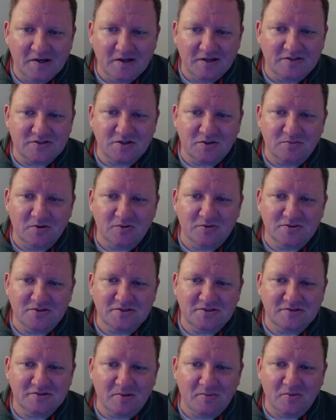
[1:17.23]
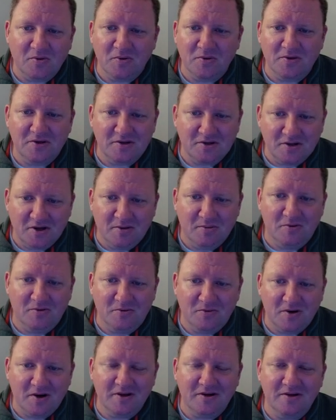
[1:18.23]
it's almost more than double,
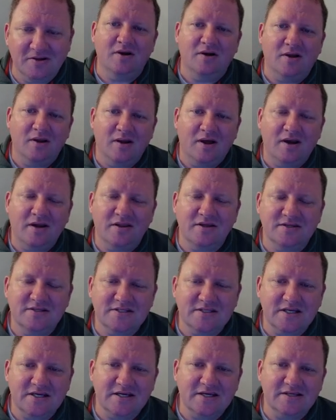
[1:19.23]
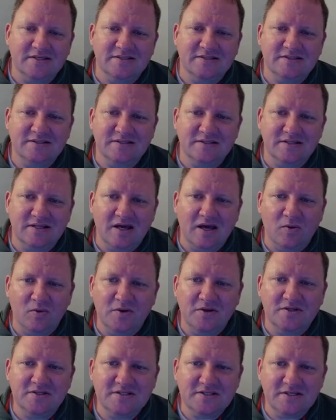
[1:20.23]
right? And a lot of these things that we
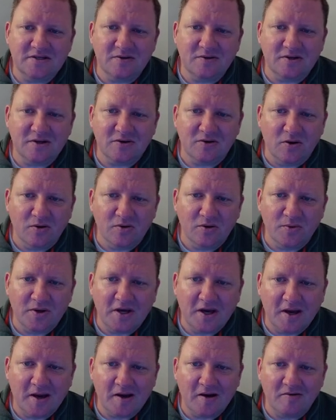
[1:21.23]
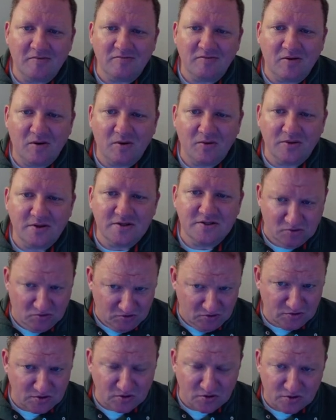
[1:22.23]
see on here, although we have all these
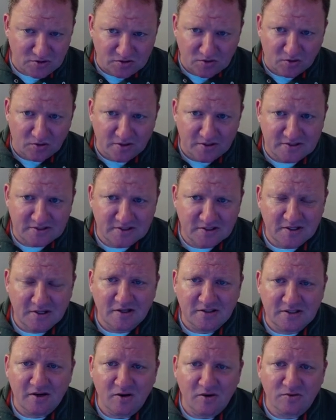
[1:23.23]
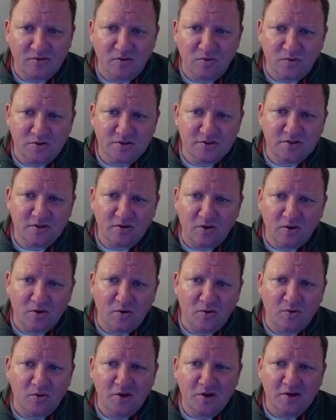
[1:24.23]
user stories to go through, we're just going to go
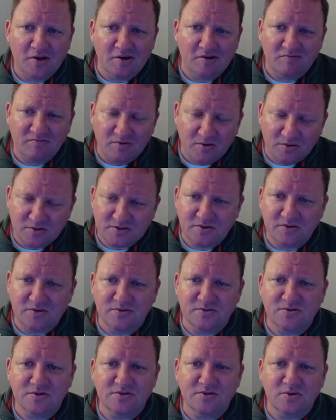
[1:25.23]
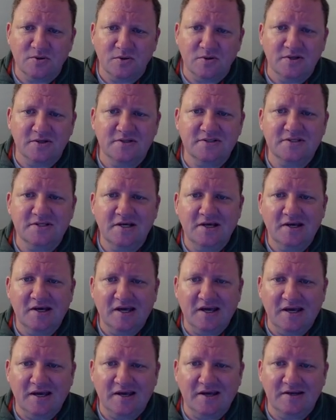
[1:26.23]
and focus on the user stories.
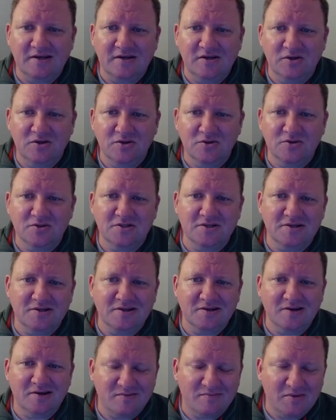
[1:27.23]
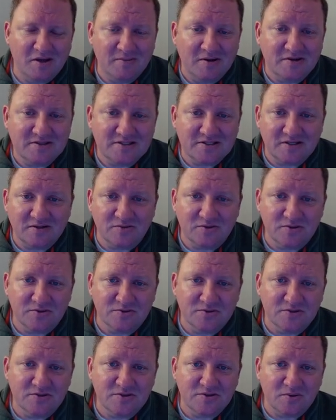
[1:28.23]
And usually maybe a single
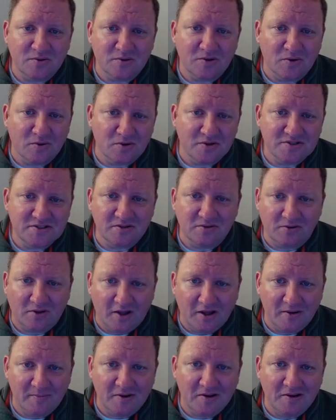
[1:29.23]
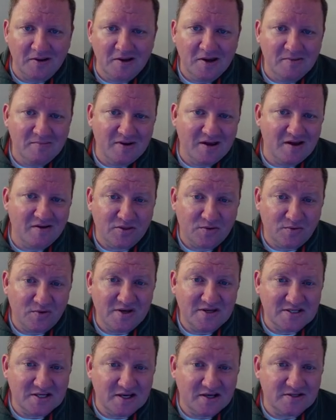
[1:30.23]
user story or a single element may have 3
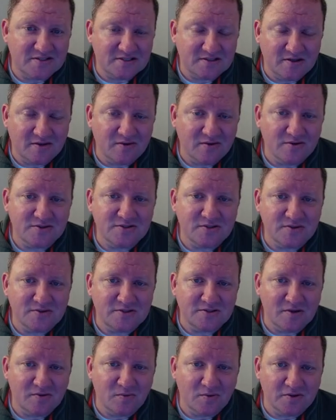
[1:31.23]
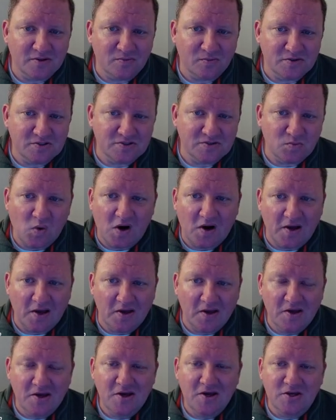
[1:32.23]
tests that are associated with it, which is why
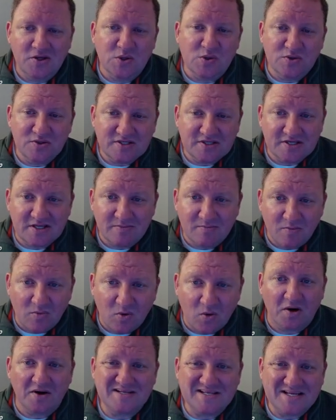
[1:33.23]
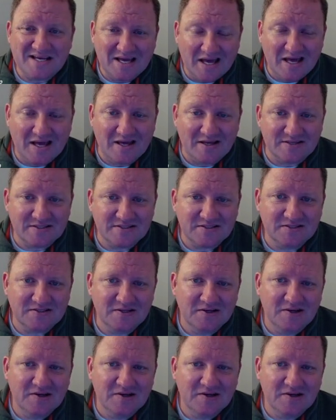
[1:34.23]
you see more tests